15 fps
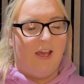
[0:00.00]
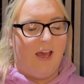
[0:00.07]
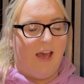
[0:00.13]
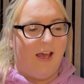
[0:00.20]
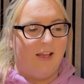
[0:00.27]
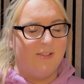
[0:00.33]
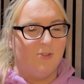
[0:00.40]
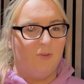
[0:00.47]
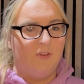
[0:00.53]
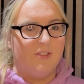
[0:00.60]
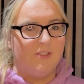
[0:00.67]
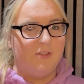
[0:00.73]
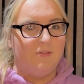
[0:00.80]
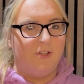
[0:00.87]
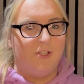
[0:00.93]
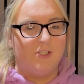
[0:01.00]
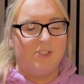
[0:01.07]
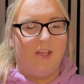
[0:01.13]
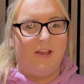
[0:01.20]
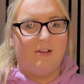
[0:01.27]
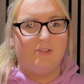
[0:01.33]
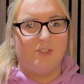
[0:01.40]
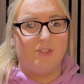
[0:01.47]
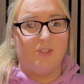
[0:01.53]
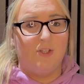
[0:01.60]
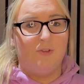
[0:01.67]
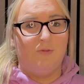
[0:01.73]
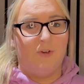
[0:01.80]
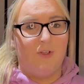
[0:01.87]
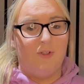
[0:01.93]
And obviously for yourselves, it's
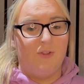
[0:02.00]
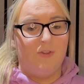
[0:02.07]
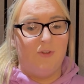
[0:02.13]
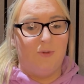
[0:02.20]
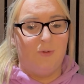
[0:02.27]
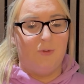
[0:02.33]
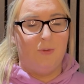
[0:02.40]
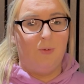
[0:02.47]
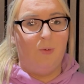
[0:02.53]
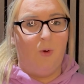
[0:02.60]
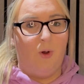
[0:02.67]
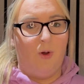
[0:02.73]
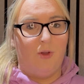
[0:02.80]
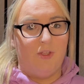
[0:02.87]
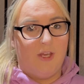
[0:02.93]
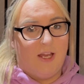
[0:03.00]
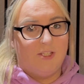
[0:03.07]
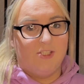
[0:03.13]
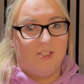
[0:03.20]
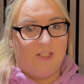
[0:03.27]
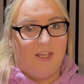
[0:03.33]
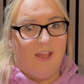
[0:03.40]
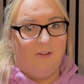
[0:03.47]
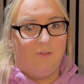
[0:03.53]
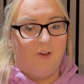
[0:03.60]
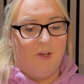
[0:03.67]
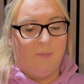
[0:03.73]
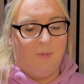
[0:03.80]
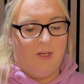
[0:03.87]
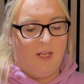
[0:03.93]
good for you to know what you actually get for
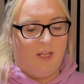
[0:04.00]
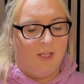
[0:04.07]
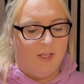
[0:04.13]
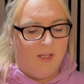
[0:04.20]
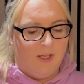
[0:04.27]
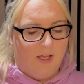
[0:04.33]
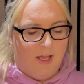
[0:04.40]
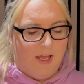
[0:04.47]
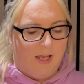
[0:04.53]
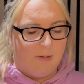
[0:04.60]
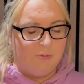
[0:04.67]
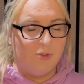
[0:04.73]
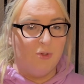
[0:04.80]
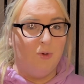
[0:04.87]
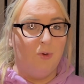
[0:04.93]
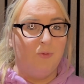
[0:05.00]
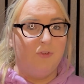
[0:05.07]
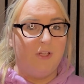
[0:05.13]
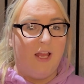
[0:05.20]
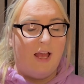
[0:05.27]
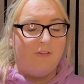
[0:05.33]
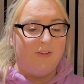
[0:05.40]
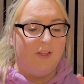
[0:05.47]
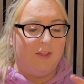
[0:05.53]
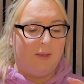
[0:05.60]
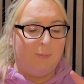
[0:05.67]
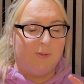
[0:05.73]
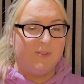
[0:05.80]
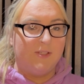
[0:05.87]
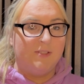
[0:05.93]
your money. Um, so hopefully having the
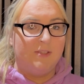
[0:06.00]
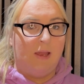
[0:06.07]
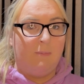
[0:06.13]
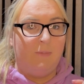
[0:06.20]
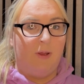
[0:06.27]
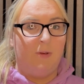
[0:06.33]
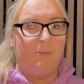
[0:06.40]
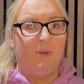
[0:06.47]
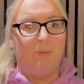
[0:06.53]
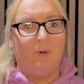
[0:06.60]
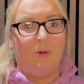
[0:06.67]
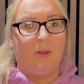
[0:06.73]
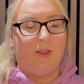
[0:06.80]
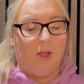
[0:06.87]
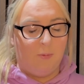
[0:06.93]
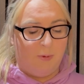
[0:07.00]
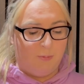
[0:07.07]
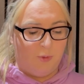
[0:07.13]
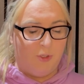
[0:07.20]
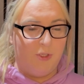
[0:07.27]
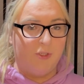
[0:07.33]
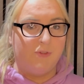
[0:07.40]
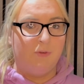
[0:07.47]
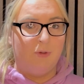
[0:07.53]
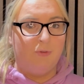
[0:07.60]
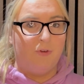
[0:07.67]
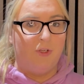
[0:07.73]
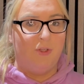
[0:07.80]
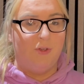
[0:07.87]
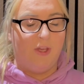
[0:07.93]
labels this time round will be a little bit more useful
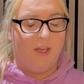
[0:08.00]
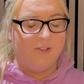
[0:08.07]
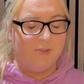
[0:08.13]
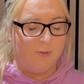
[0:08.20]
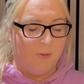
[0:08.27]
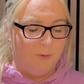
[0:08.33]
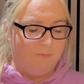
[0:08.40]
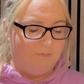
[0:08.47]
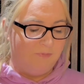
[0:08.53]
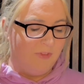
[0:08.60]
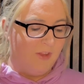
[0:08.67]
for you guys at home.